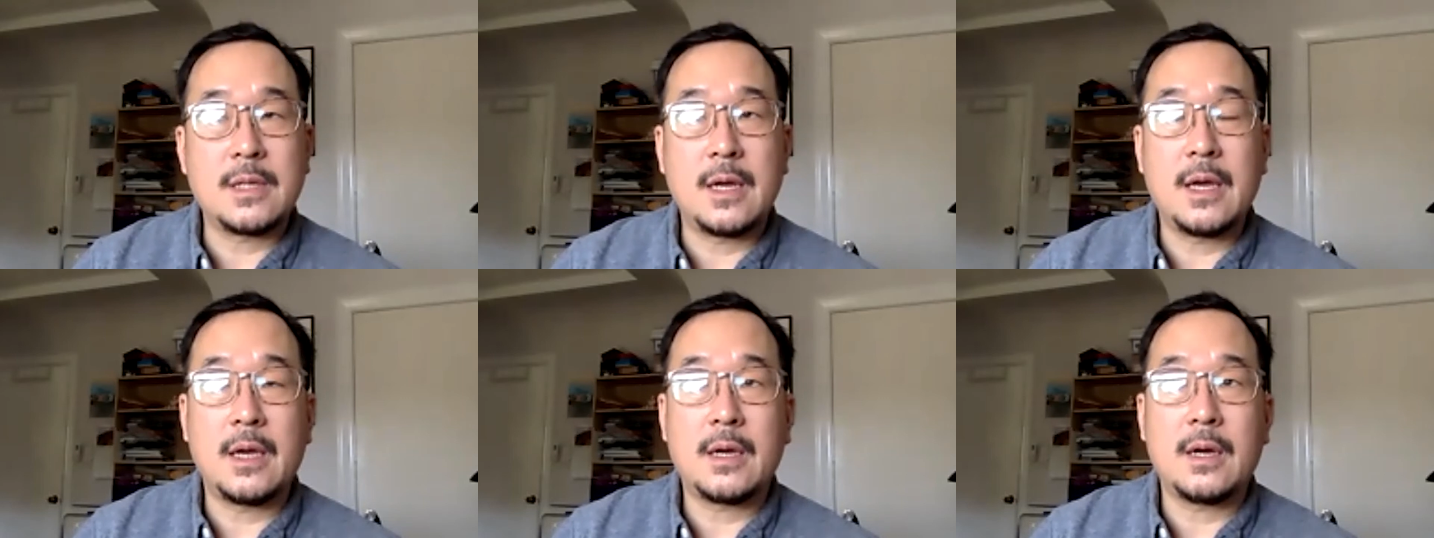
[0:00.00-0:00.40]

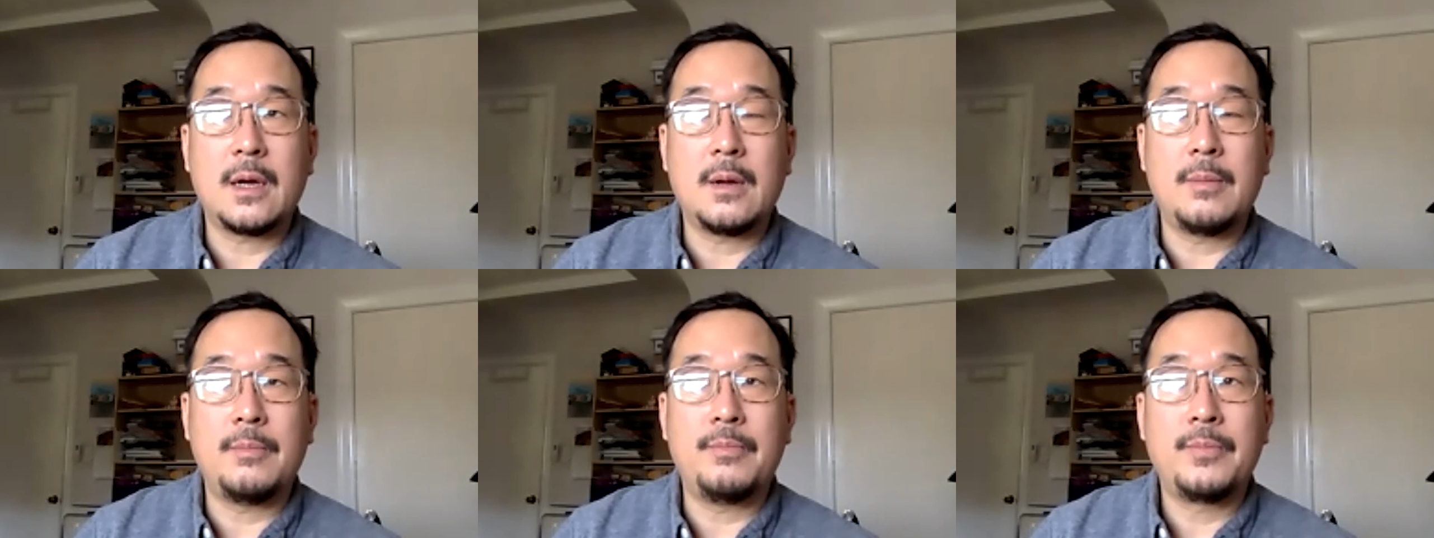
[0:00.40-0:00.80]
like
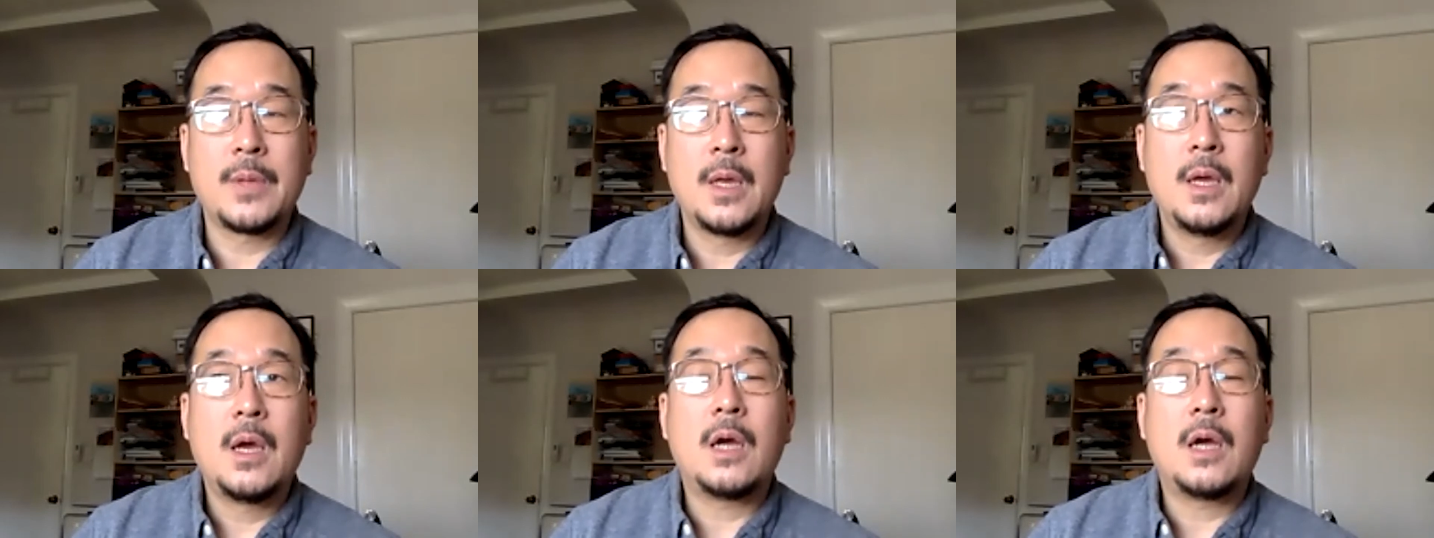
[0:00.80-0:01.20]

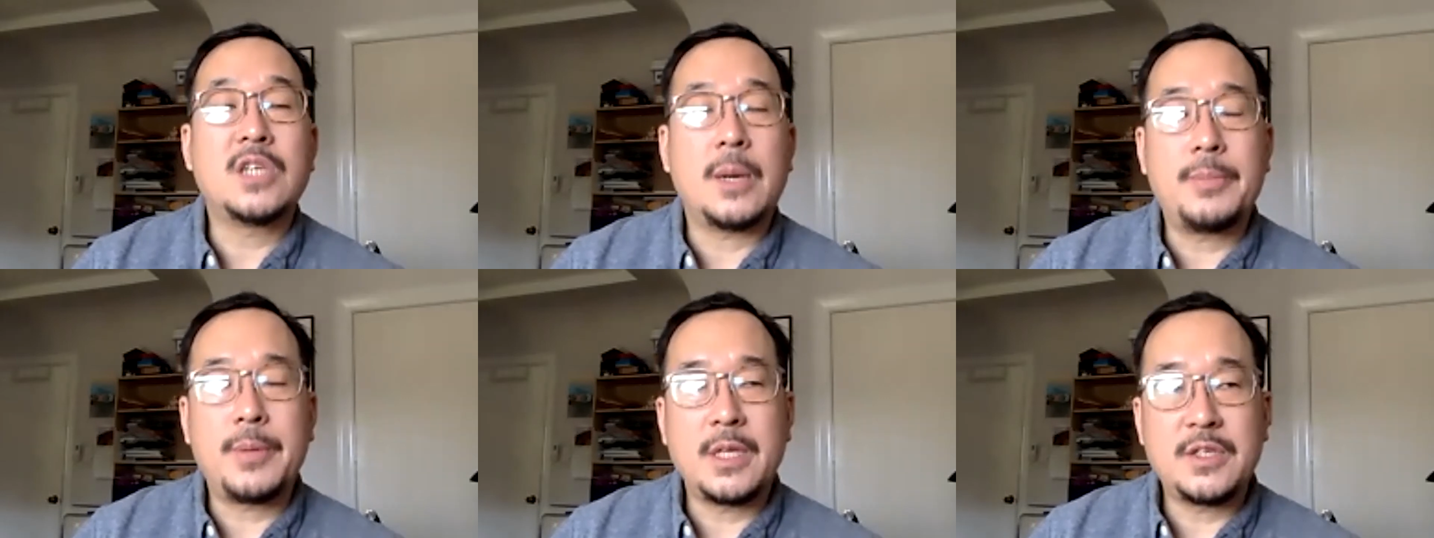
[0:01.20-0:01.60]
a
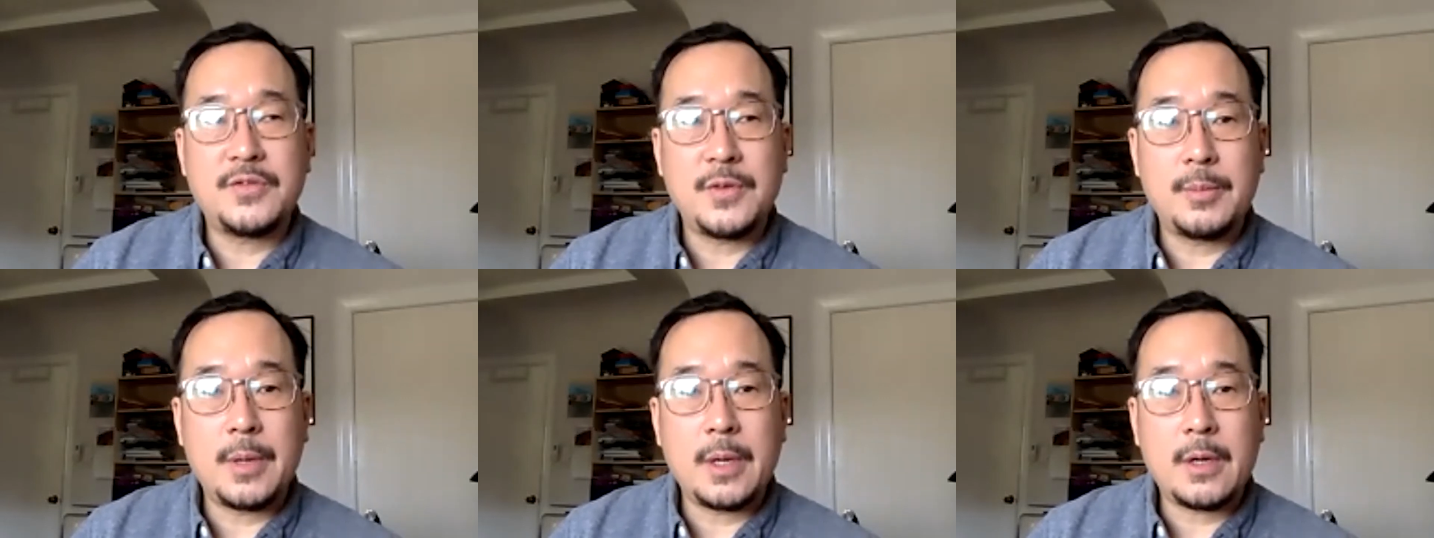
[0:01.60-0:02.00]
Japanese
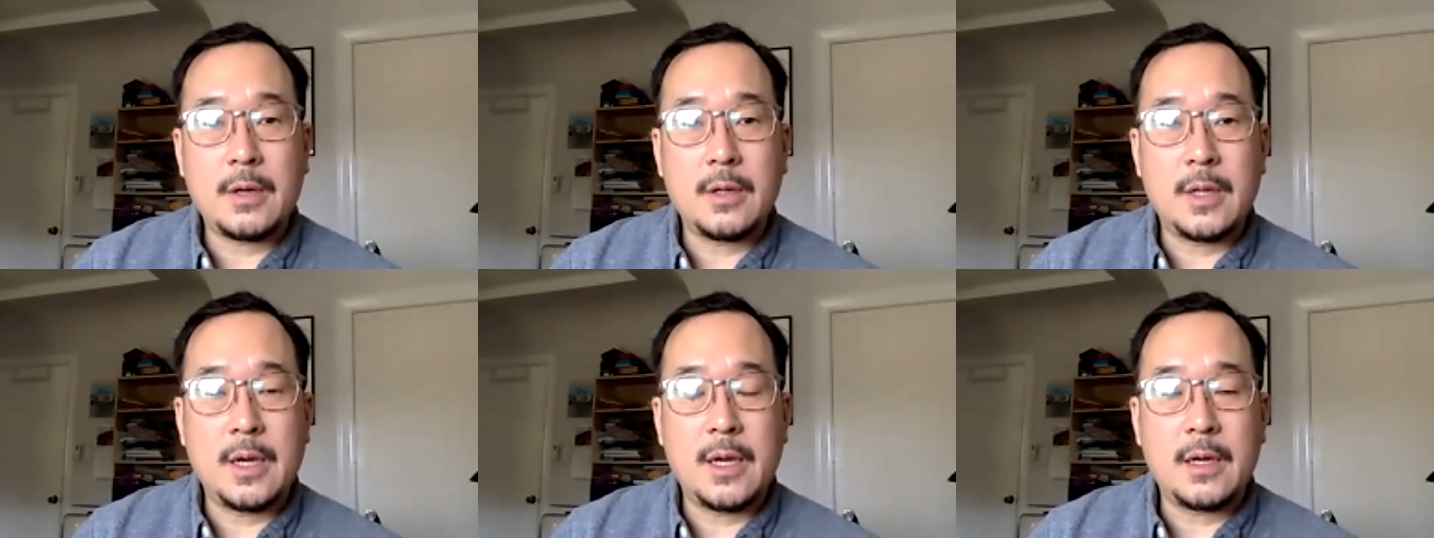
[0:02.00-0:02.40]

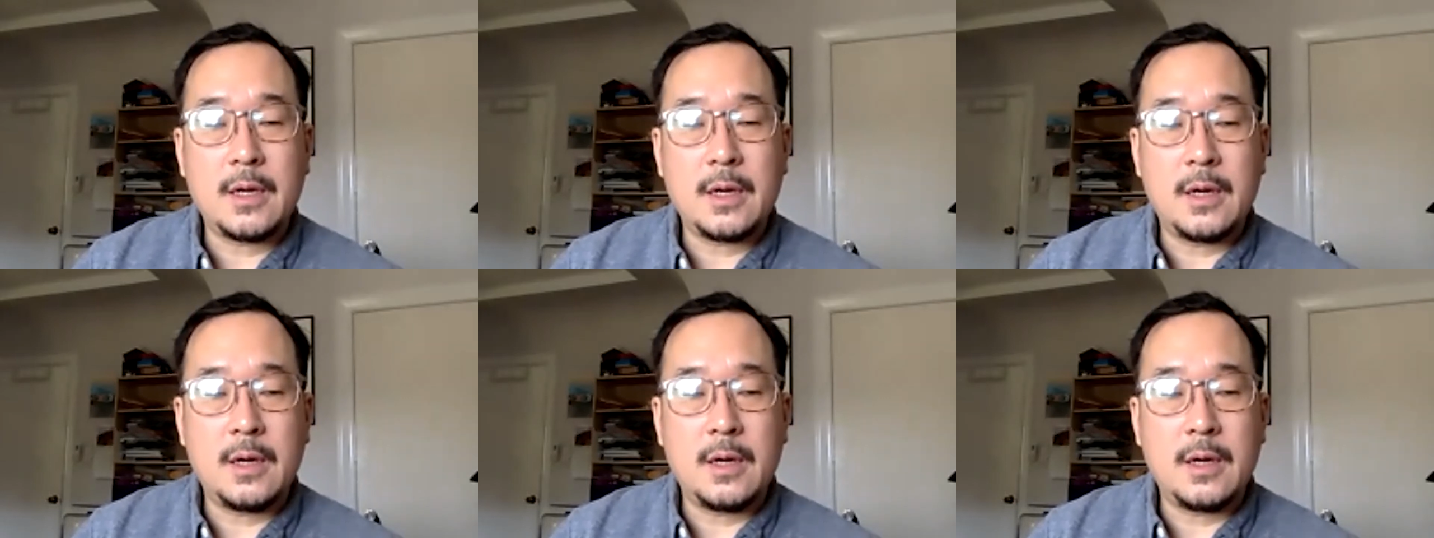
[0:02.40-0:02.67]
filmmaker like